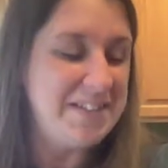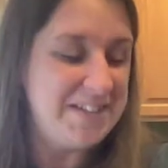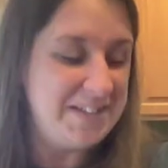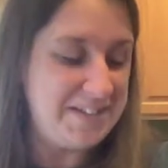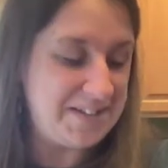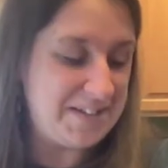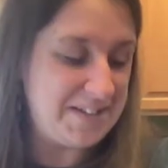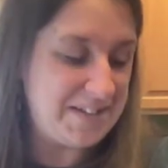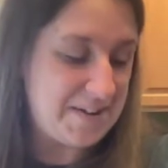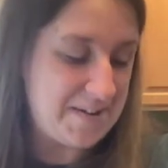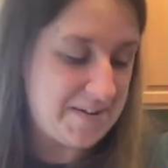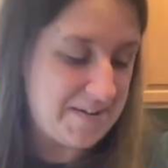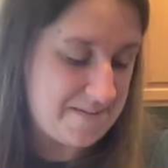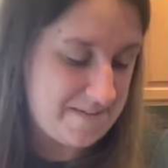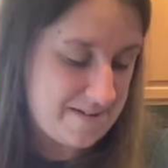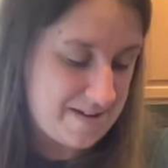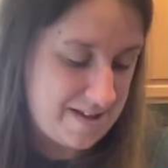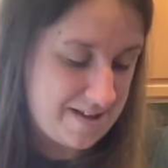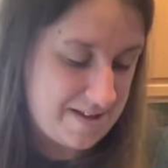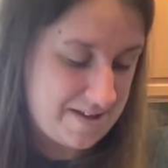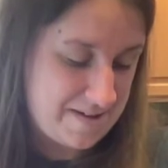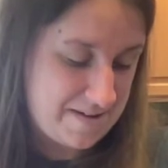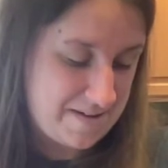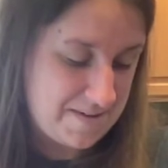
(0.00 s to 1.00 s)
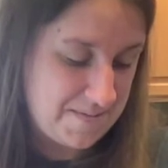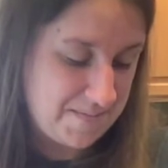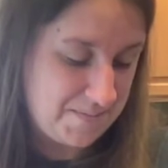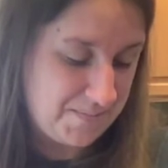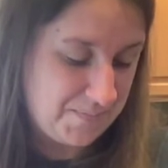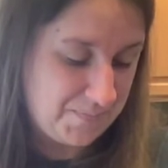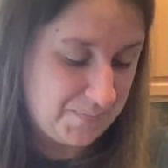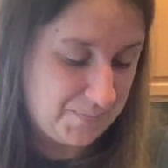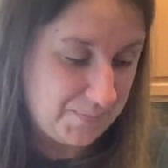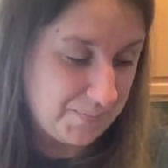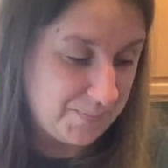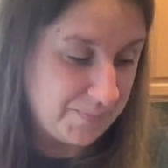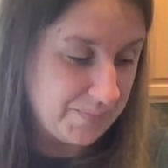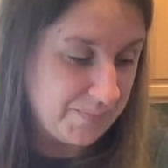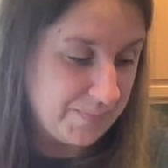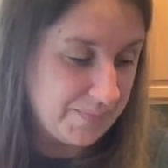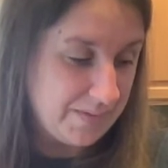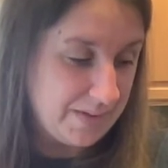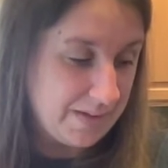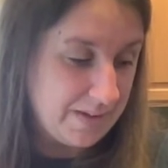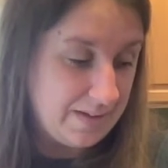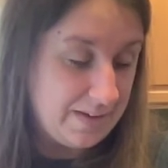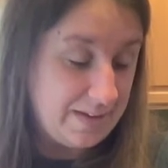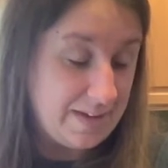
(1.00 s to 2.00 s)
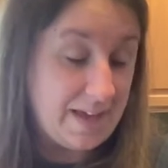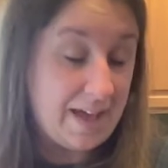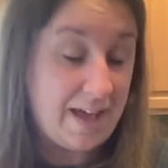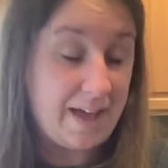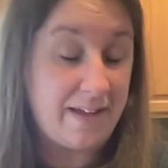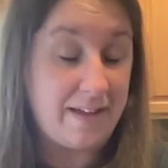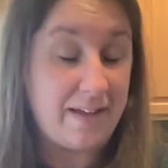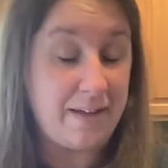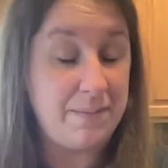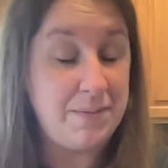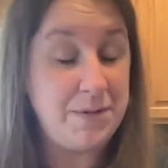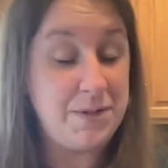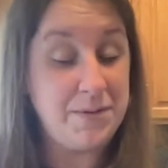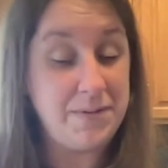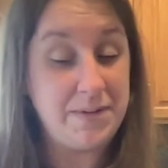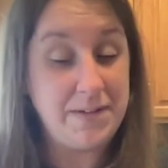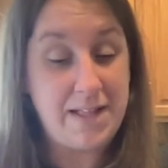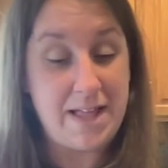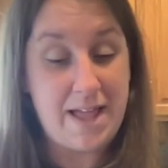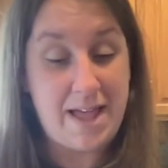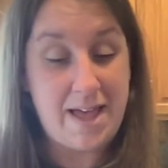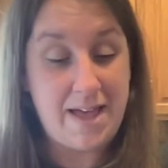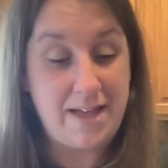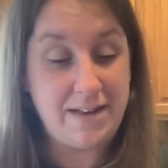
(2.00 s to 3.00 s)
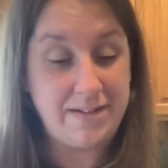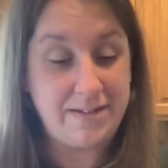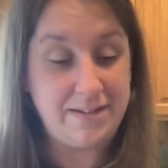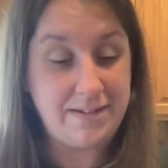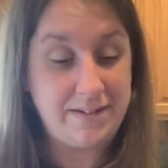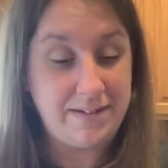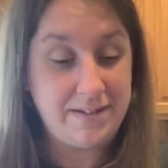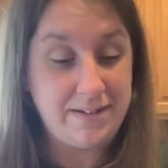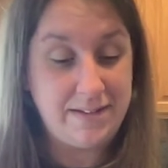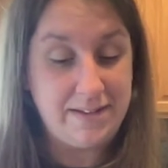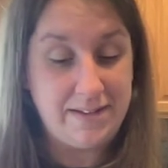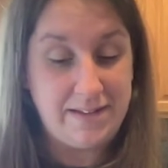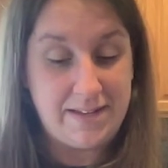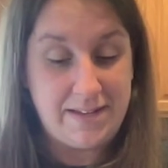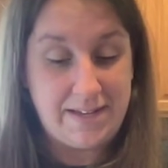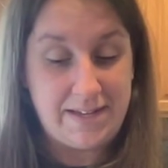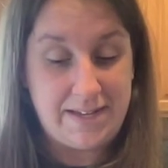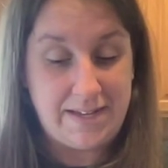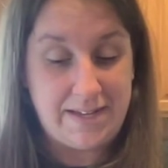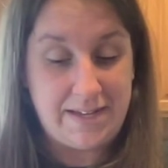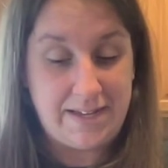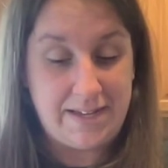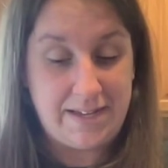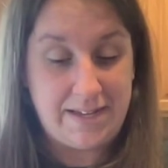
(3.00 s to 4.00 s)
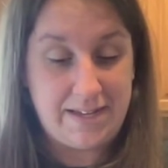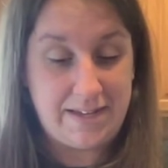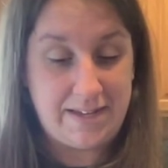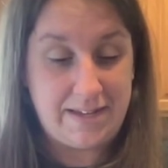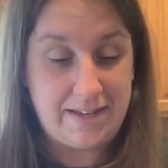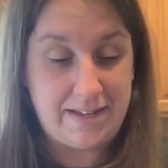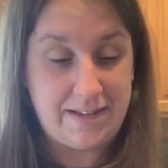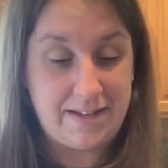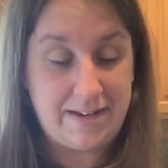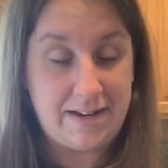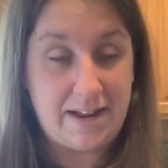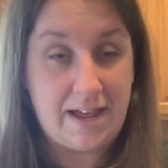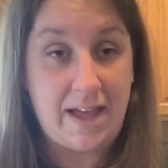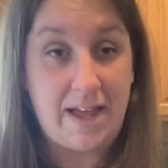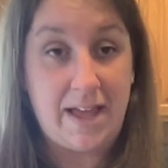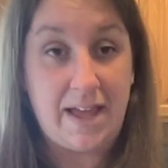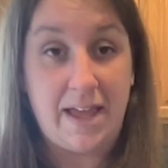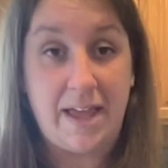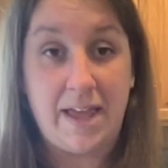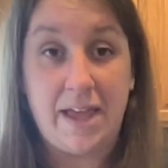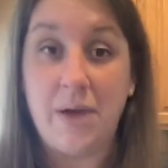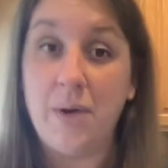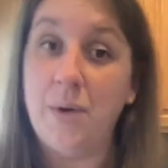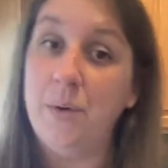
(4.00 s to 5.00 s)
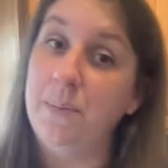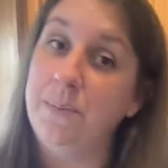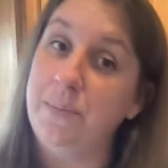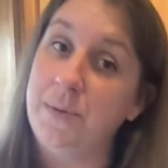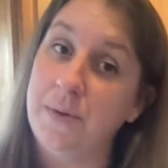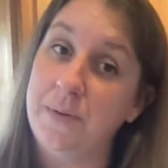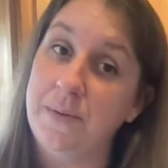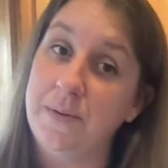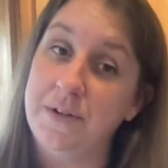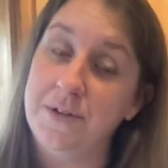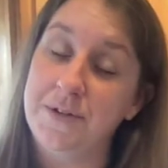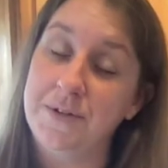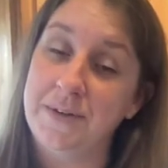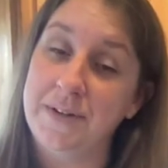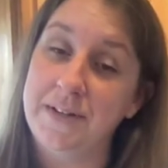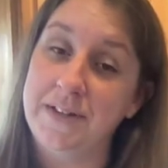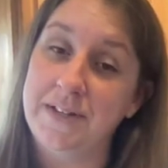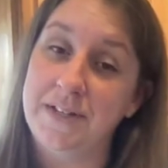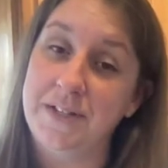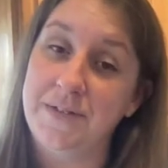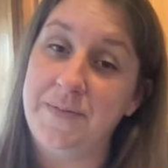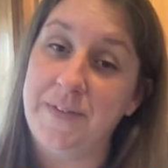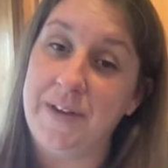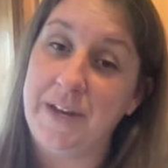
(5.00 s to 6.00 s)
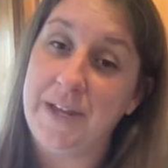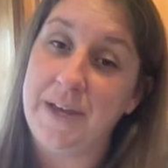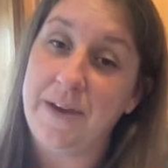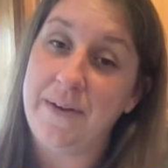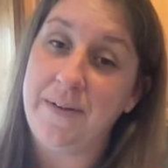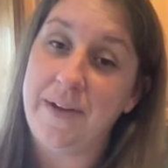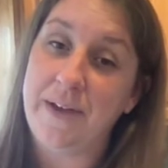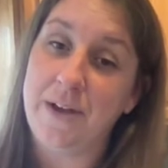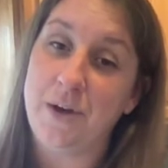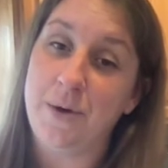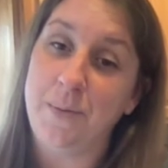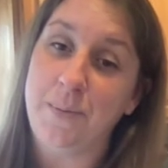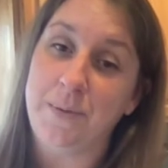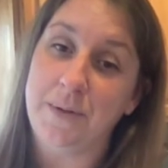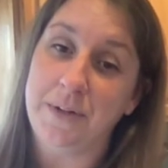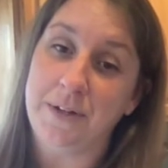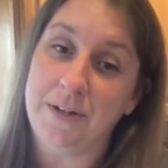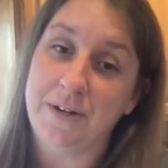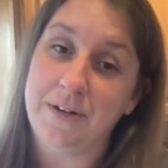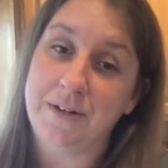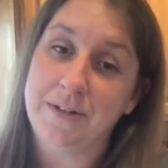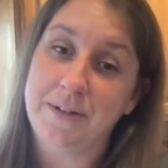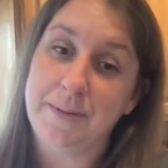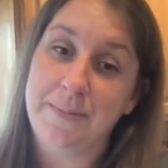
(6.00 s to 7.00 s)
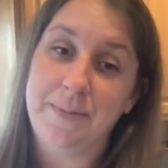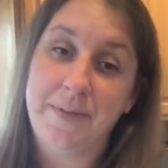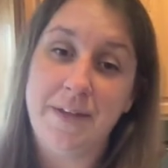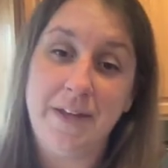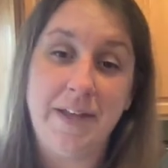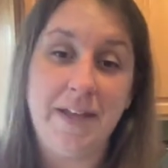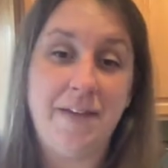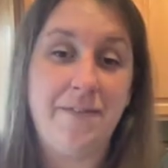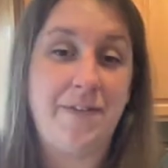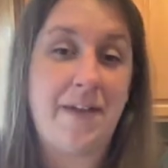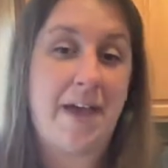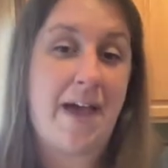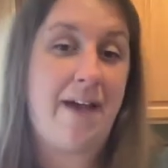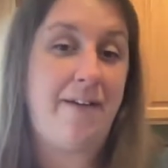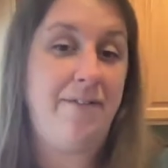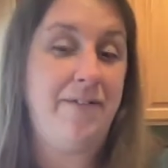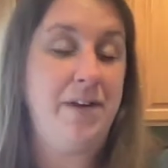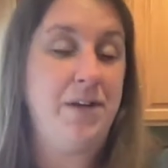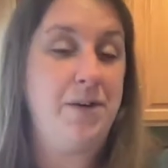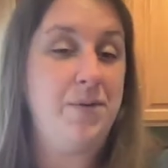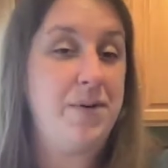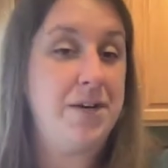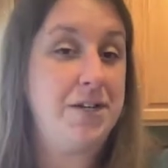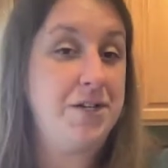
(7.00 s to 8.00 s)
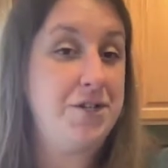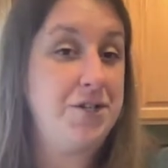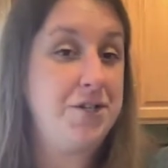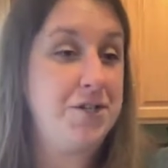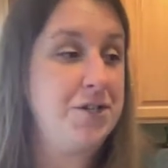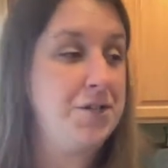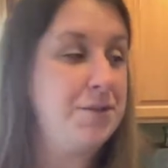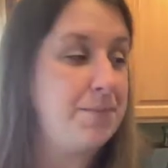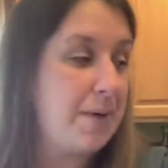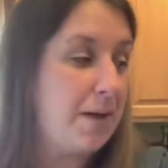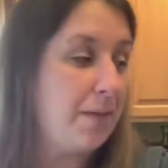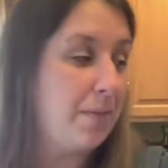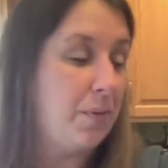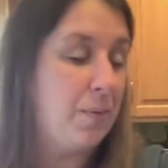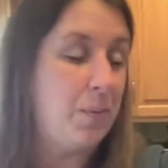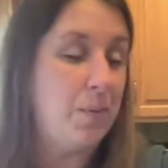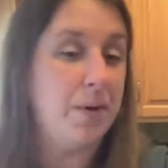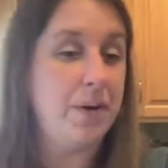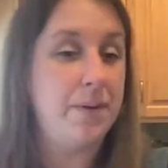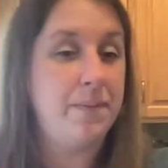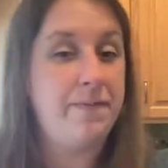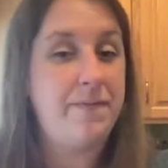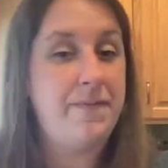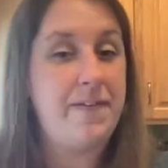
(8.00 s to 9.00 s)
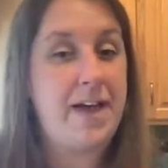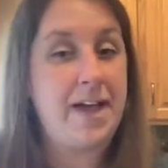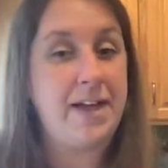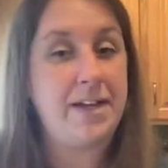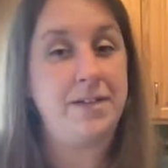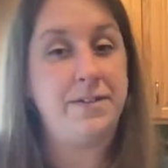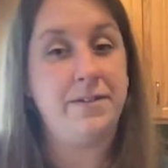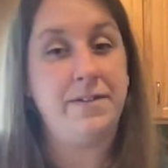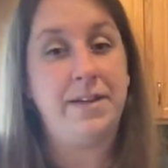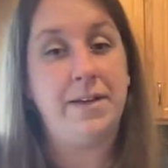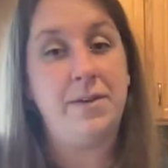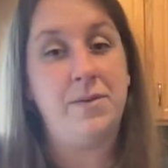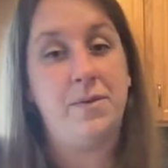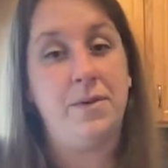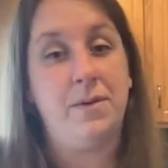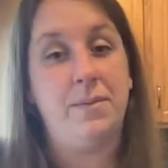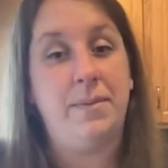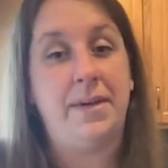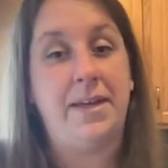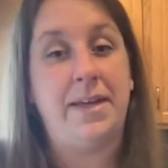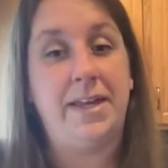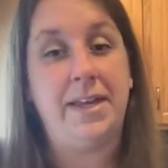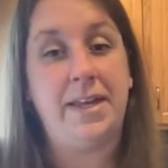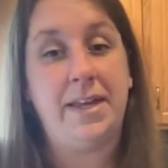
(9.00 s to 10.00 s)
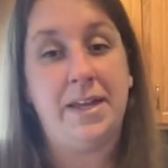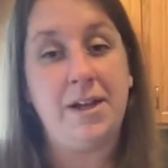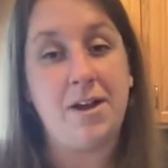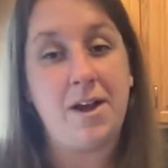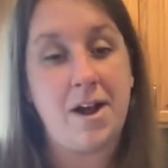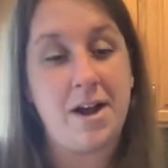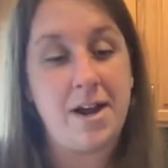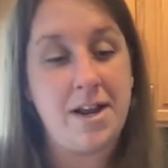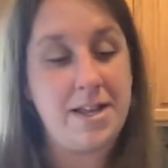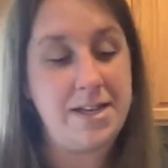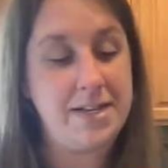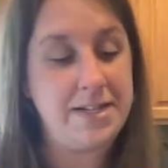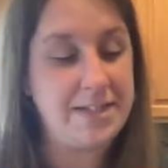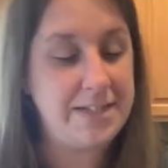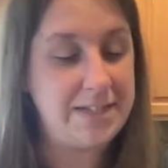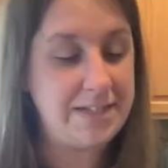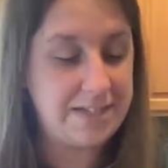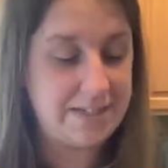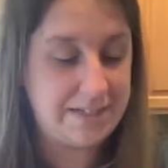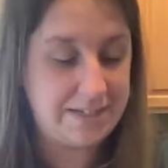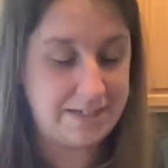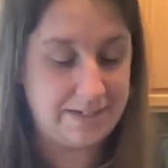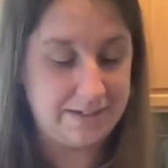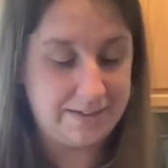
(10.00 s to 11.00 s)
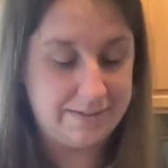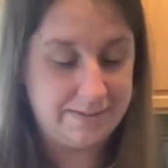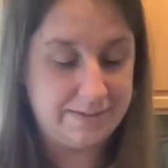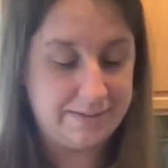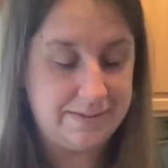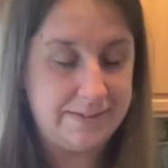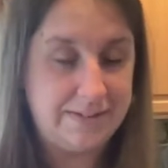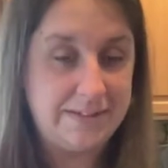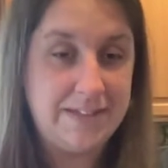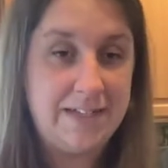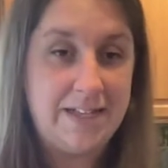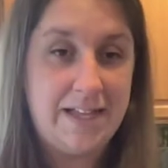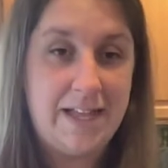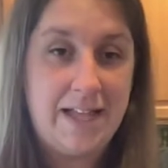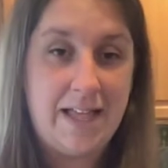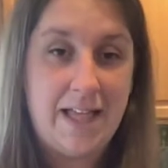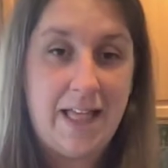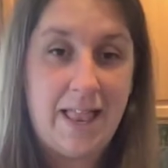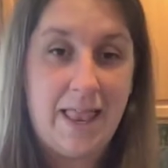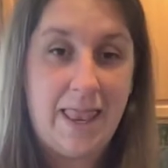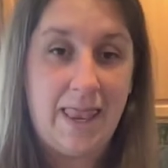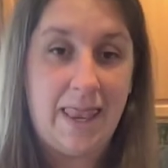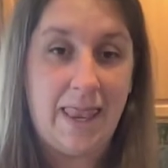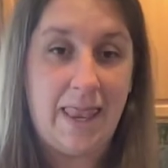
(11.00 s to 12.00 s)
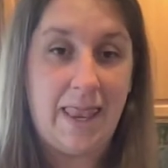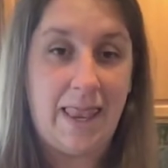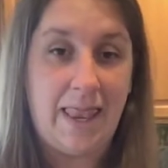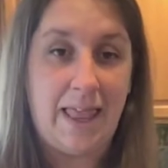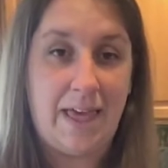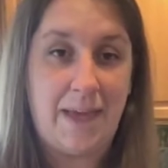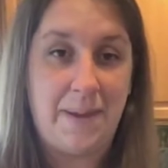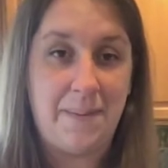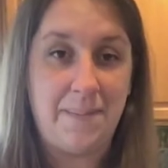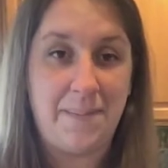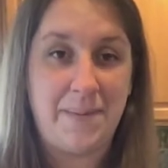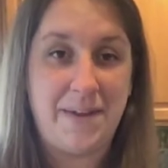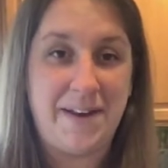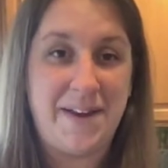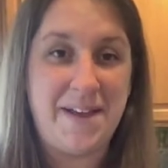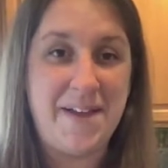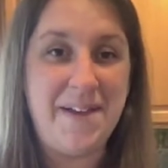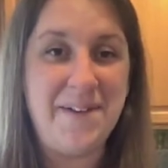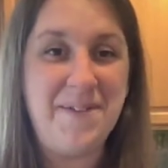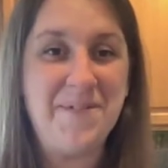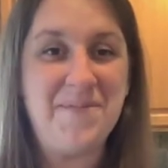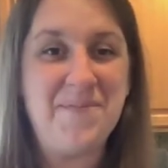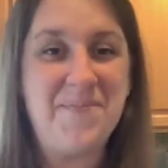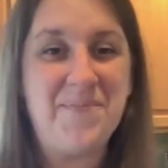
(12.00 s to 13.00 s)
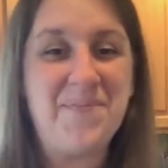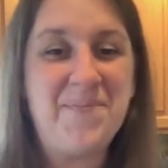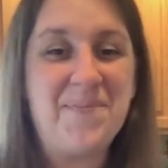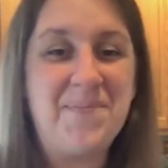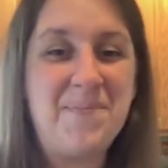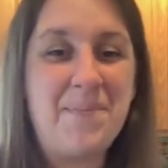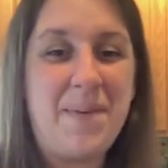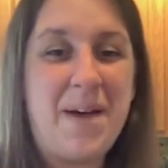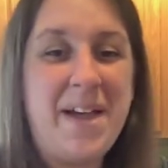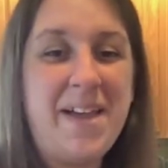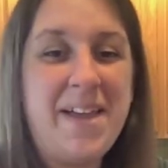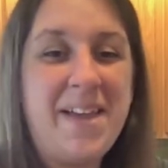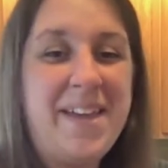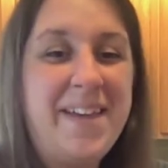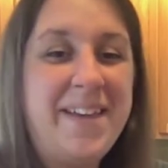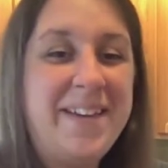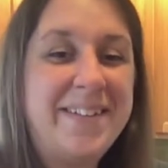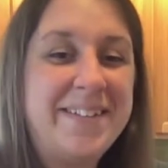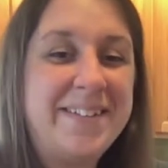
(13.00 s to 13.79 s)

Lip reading: So, yeah, I'm doing that. And I hope you enjoyed this video. I hope you learned something. If you have any questions about the Worm Factory or my kitty gardens, let me know. Bye.